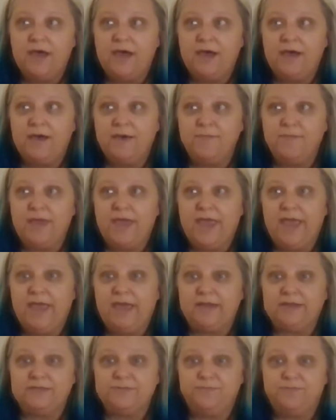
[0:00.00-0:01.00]

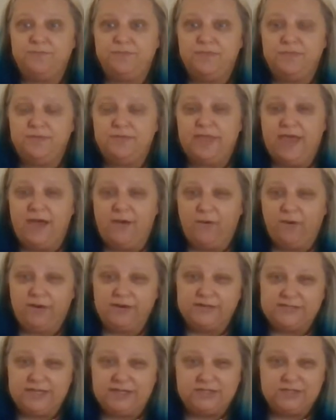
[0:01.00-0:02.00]
And that
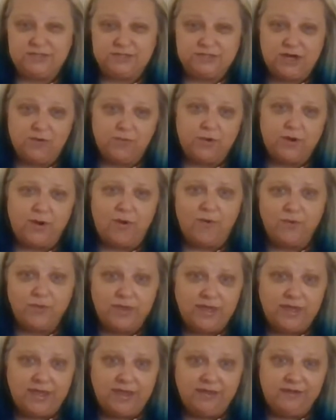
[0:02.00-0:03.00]
organizational chart would
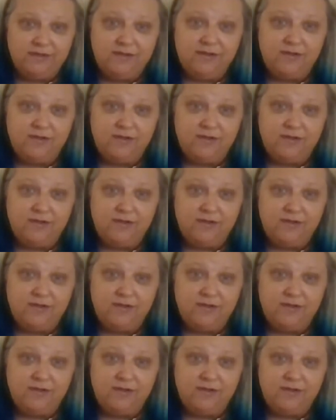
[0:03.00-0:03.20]
only